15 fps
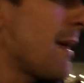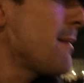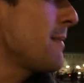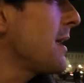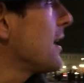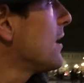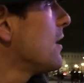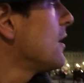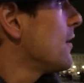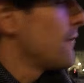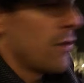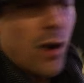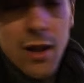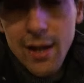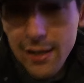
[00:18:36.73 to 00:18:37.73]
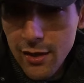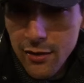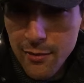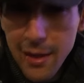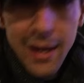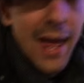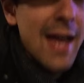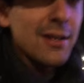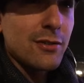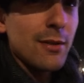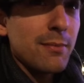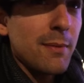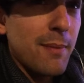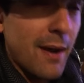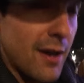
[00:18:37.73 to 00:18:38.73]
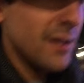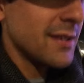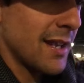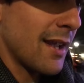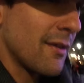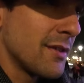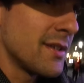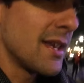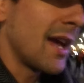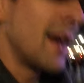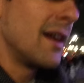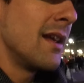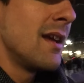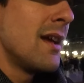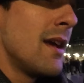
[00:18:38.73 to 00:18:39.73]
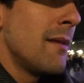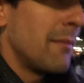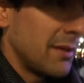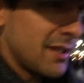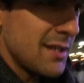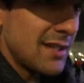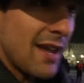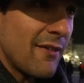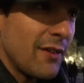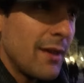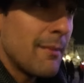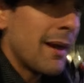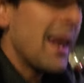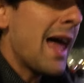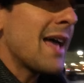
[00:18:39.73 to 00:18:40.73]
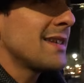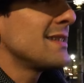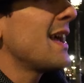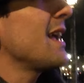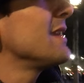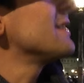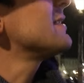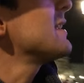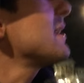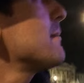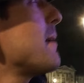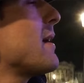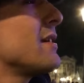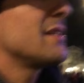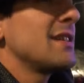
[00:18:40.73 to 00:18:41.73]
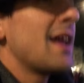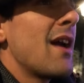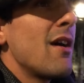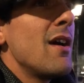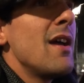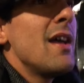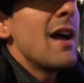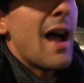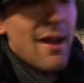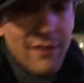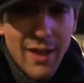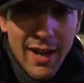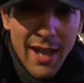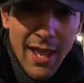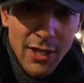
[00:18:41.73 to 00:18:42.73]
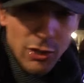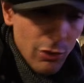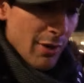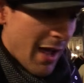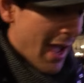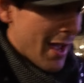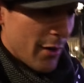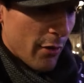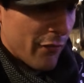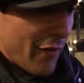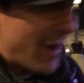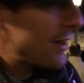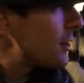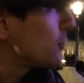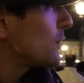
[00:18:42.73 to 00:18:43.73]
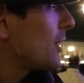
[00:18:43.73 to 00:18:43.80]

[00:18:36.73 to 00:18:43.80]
may be, for all I know, my last trip to Paris, like I was saying. But this is definitely my last night in the city of Paris now. I've got to hitch a ride or find a